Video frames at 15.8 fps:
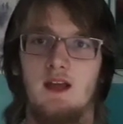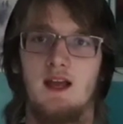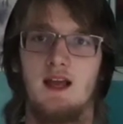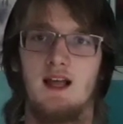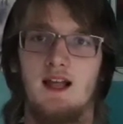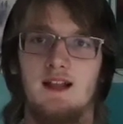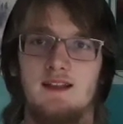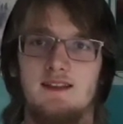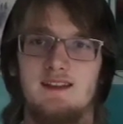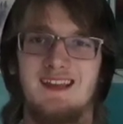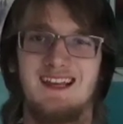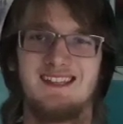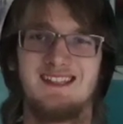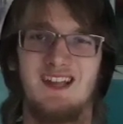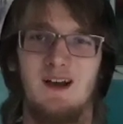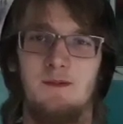and
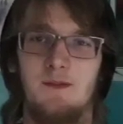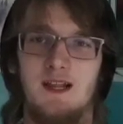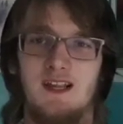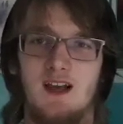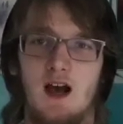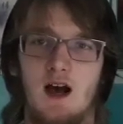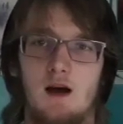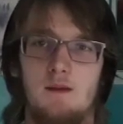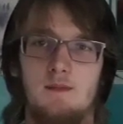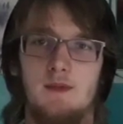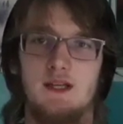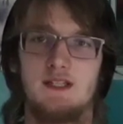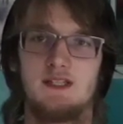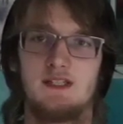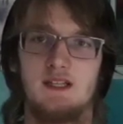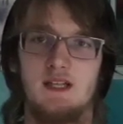guess how many
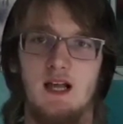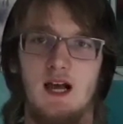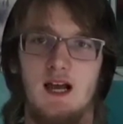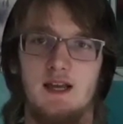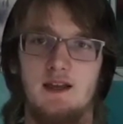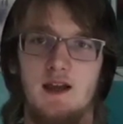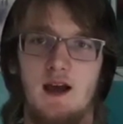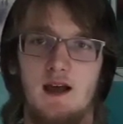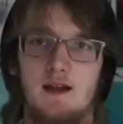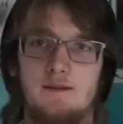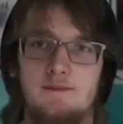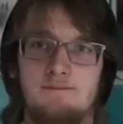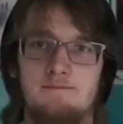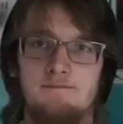comments I got?